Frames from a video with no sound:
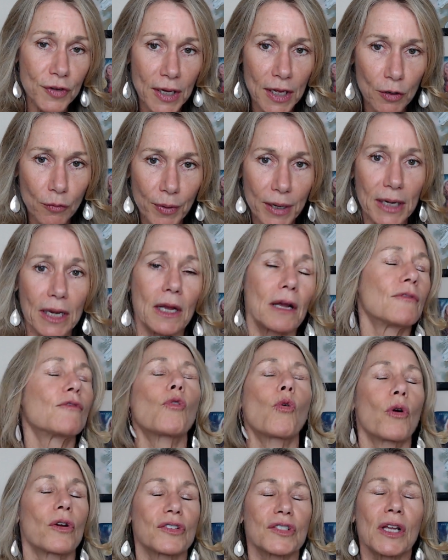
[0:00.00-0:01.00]
you get a reading, of
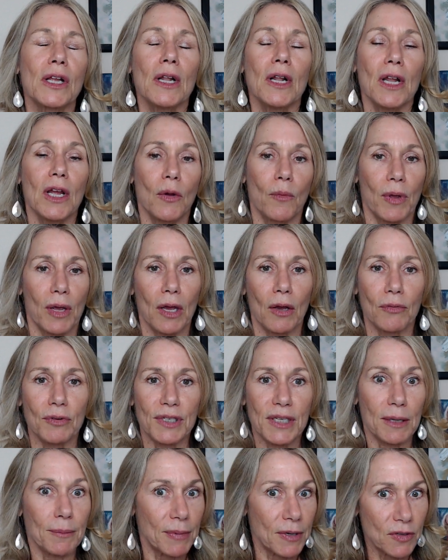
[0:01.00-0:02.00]
course, we can go
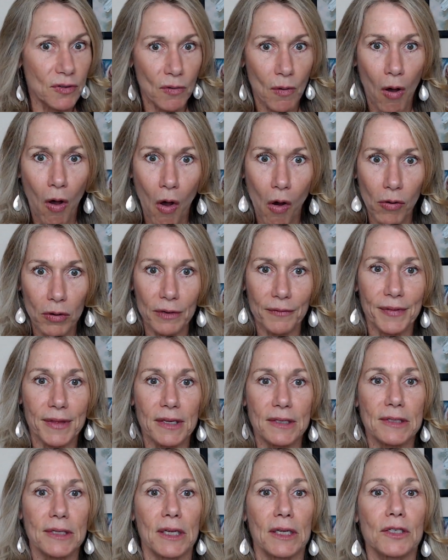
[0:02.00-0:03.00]
deep into all of
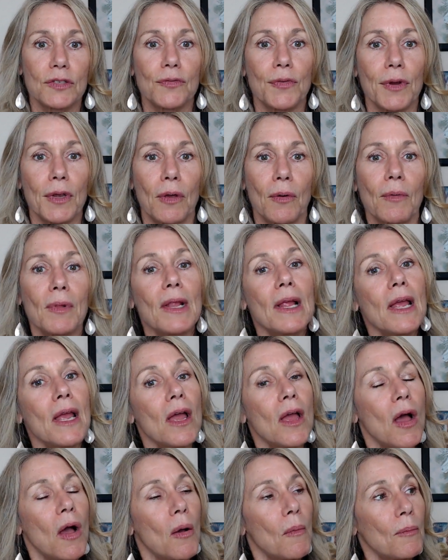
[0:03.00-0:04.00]
these things for you.
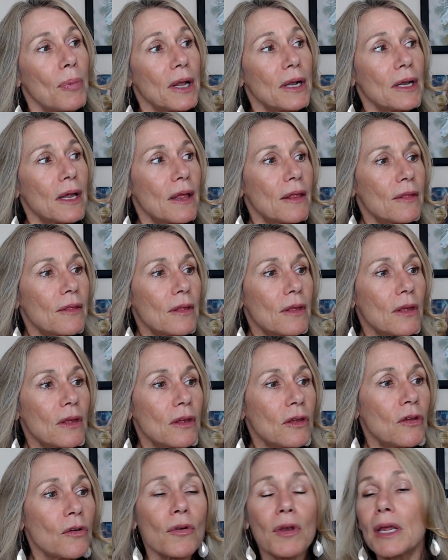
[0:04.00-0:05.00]
But
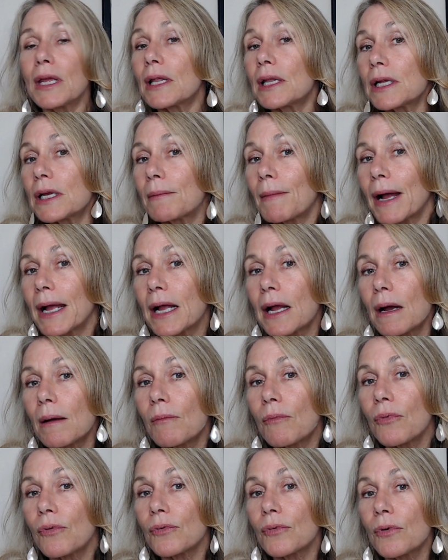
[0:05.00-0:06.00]
your healing might come
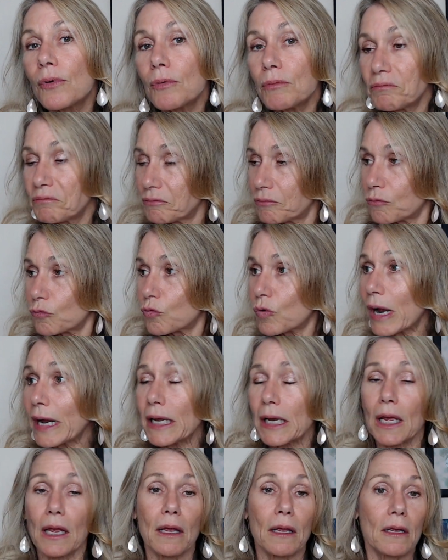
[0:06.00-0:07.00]
through
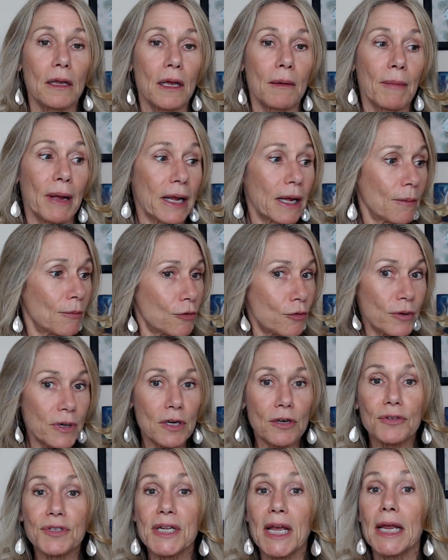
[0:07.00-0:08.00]
writing. It might come through
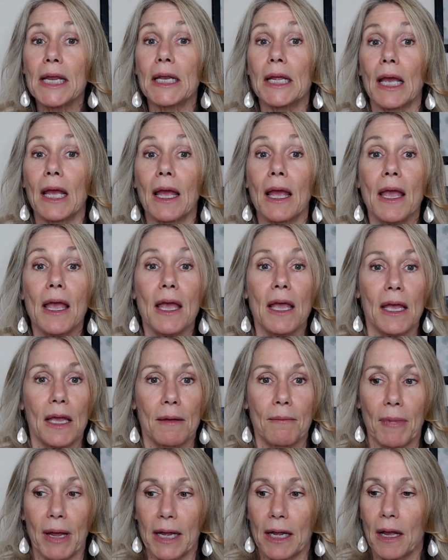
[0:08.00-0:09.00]
entertaining. It
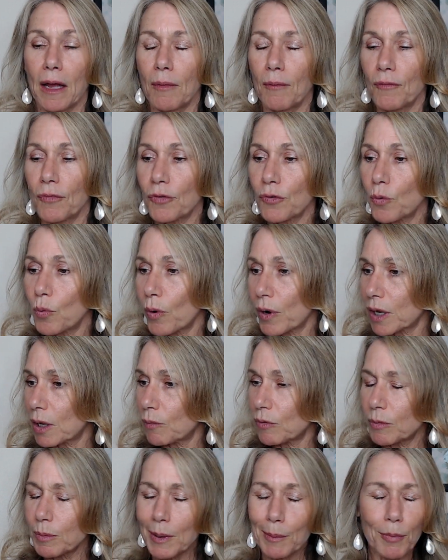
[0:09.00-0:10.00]
might come through working
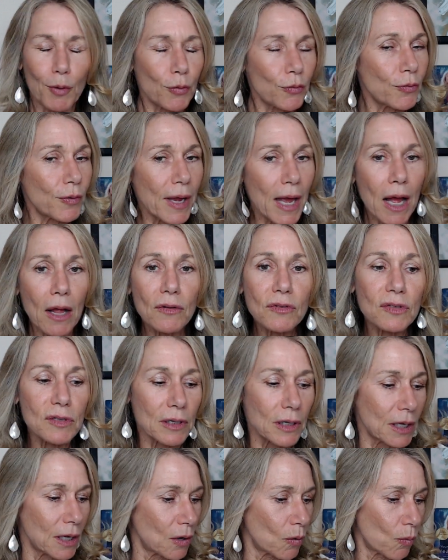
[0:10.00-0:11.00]
with people through
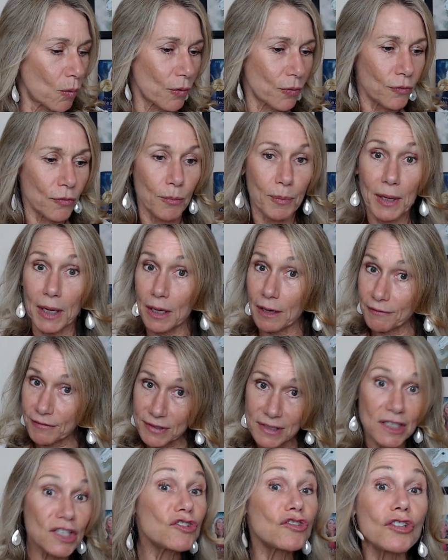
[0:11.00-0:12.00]
counseling or through being a
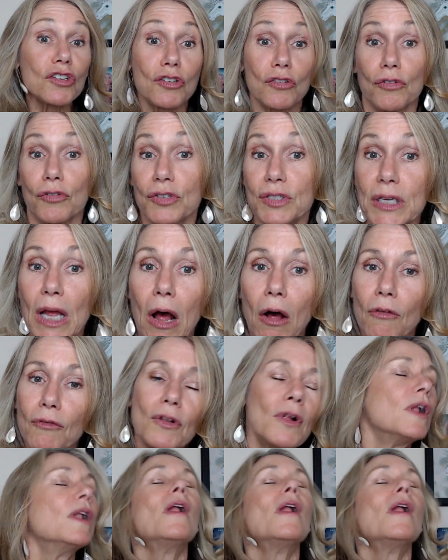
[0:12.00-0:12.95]
physician yourself.